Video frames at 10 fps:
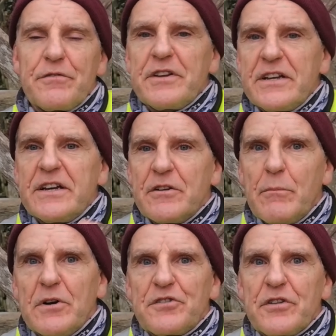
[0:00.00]
thinking
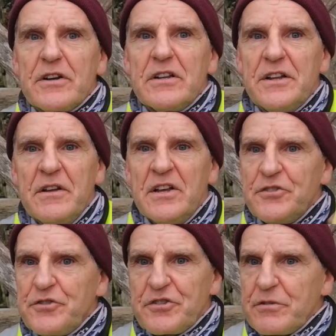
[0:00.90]
on my cycling,
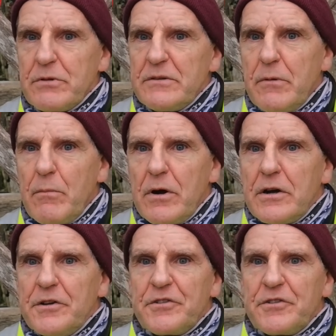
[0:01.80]
just the way we were.